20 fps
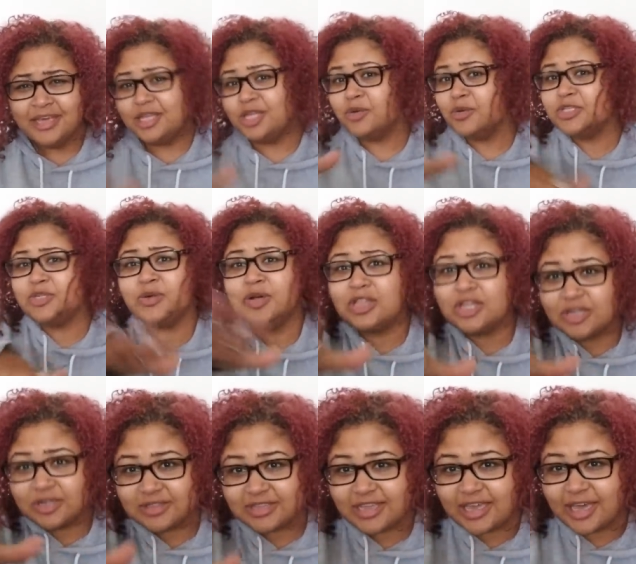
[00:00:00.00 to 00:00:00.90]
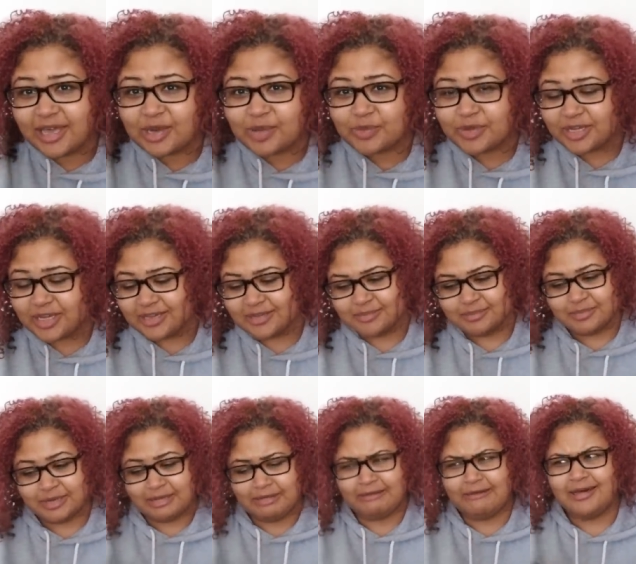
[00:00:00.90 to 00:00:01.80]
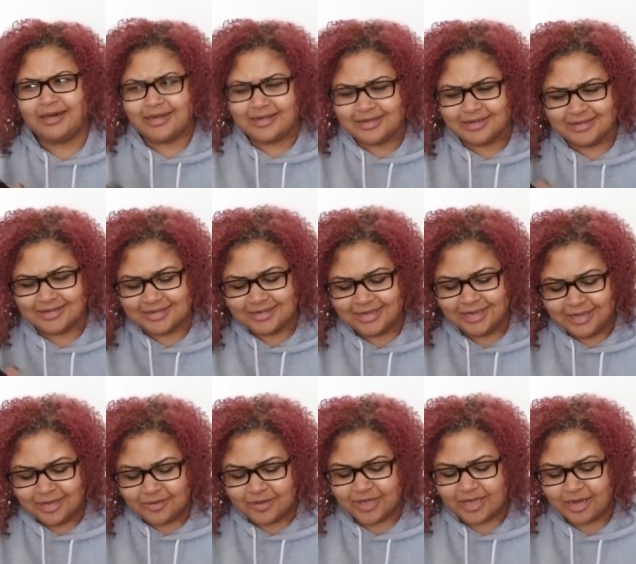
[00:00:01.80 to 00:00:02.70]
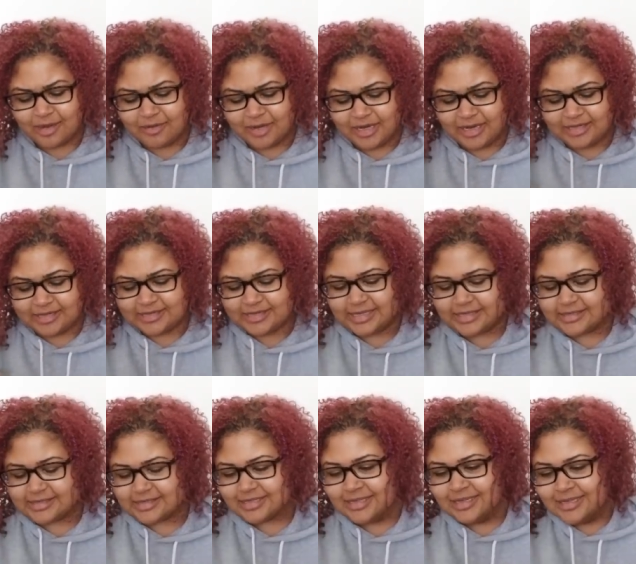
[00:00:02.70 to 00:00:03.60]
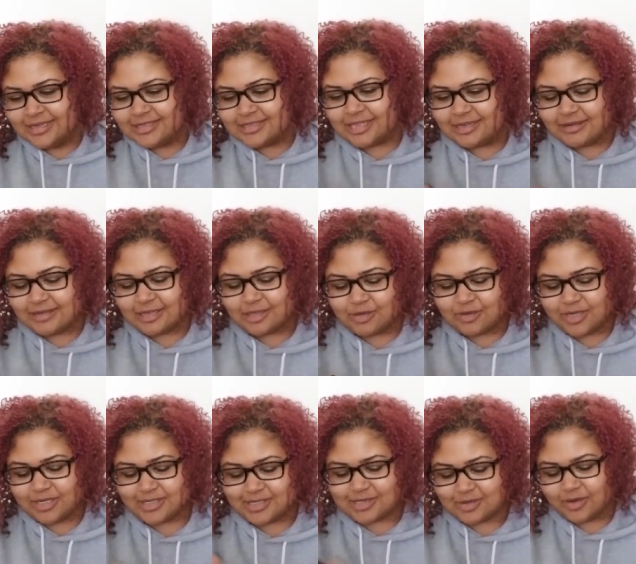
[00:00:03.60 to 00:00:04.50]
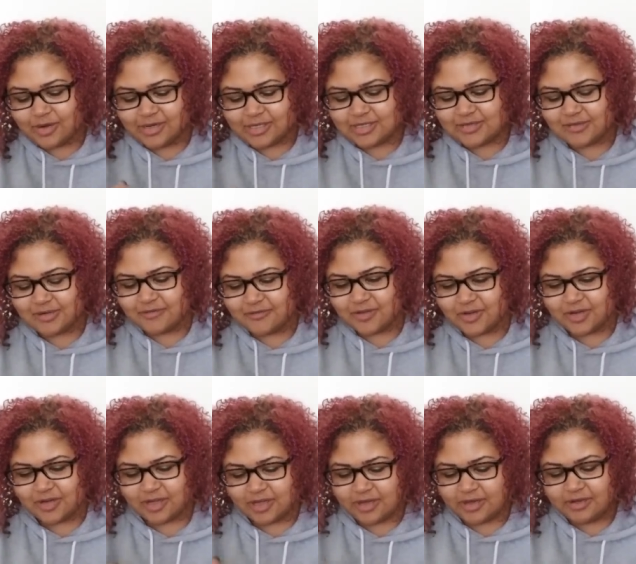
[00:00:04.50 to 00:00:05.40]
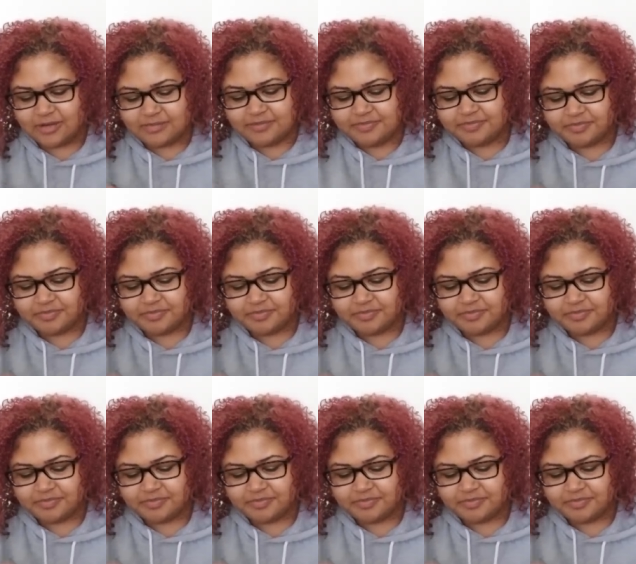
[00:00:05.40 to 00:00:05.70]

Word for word: you don't want to alert the enemy. My God. What kind of reading is this? Don't have the Three of Swords for Virgo.